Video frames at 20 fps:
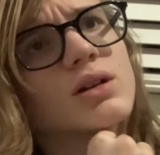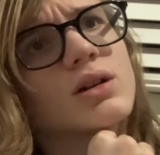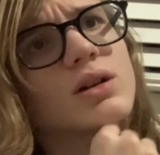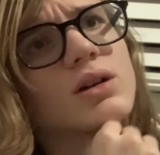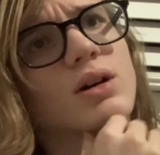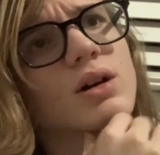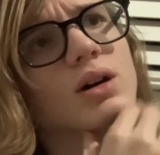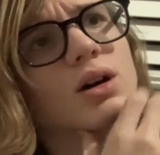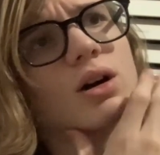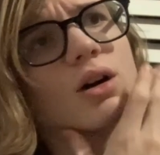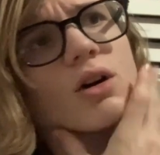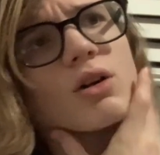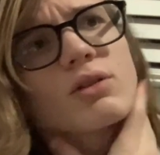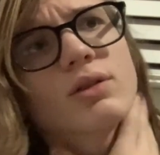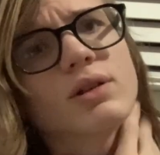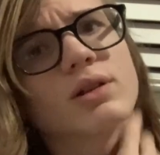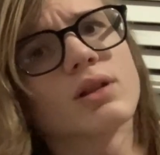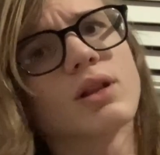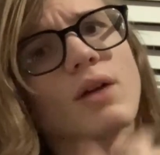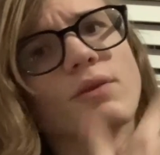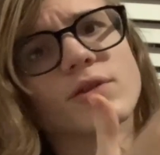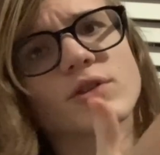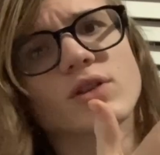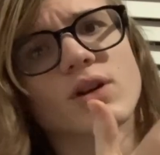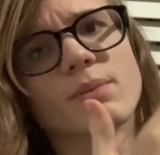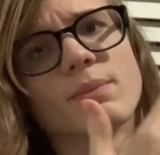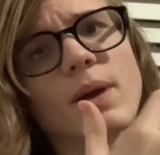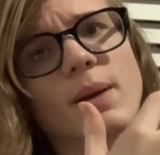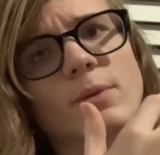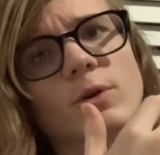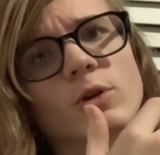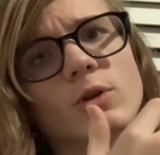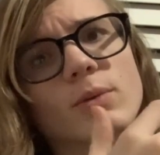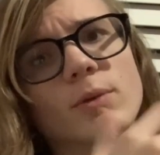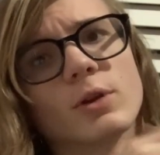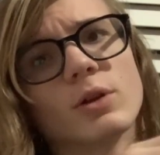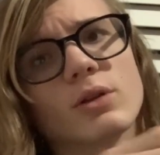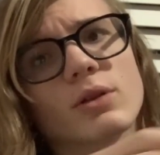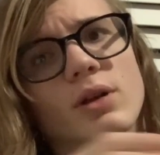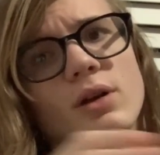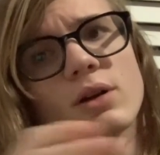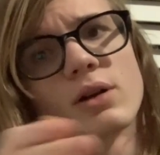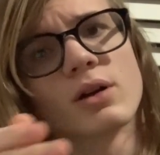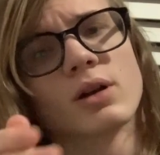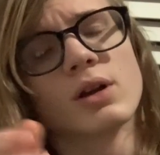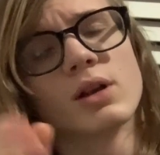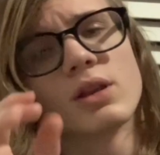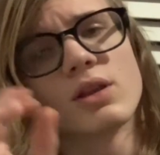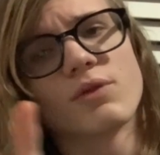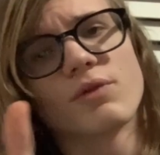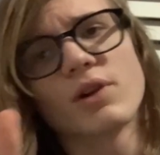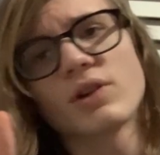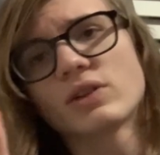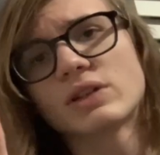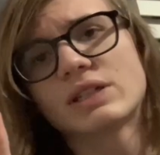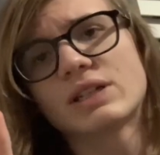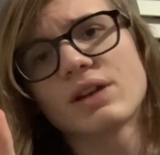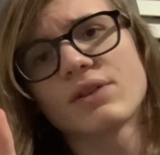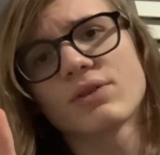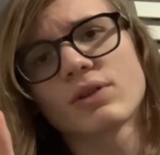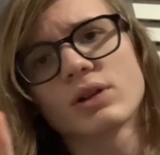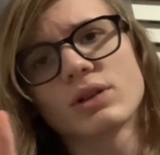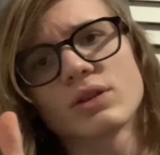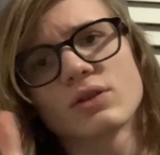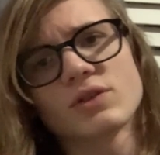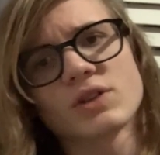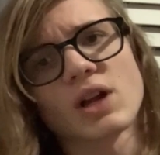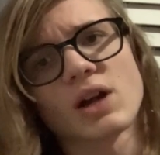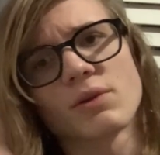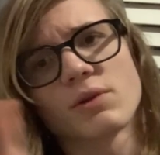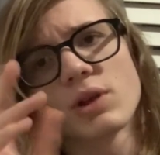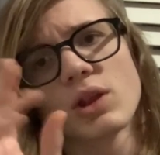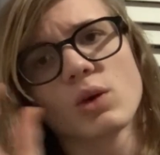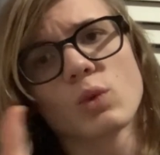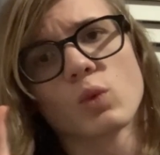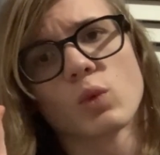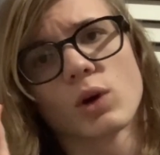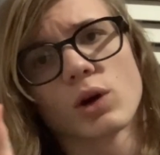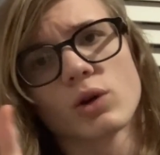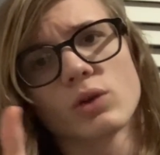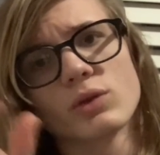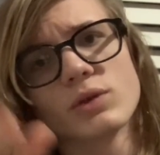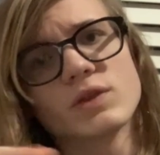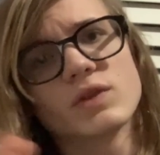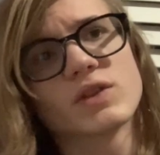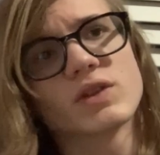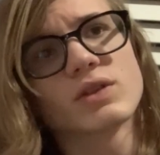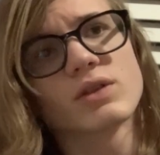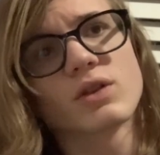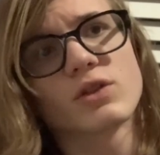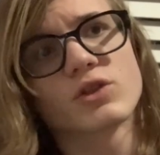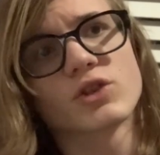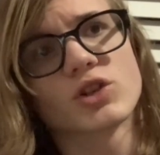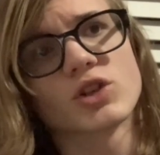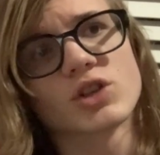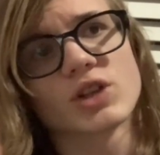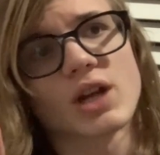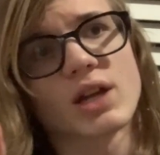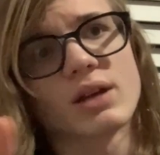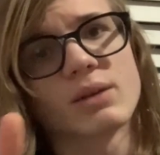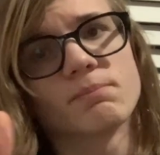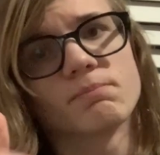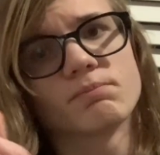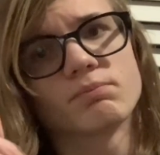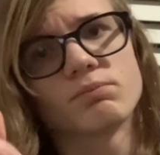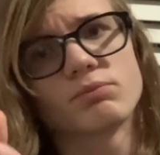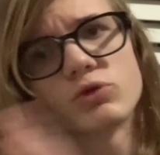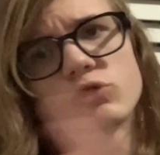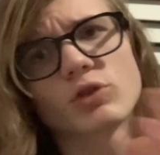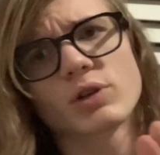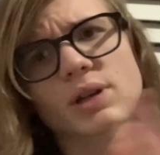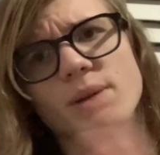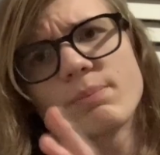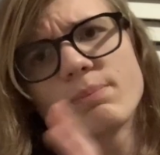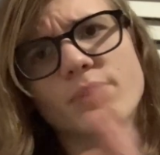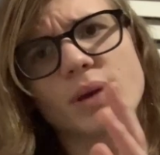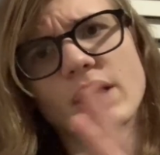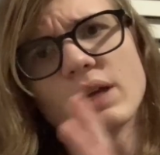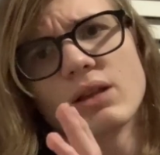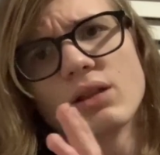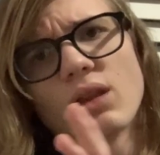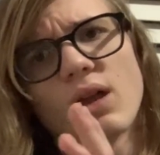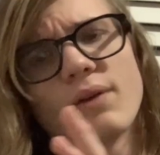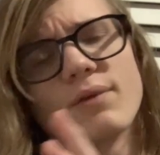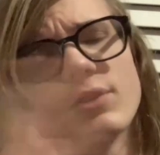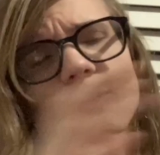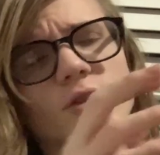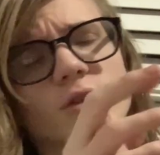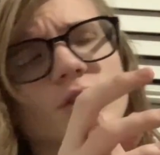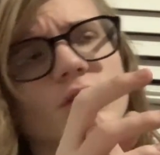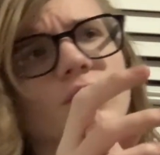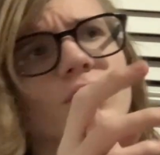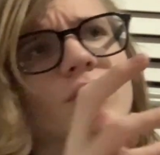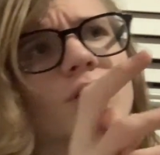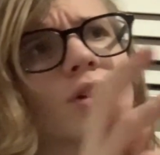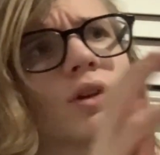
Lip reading: All the levels are memorable. They're very different. There's not really worlds. There's just kind of pretty big levels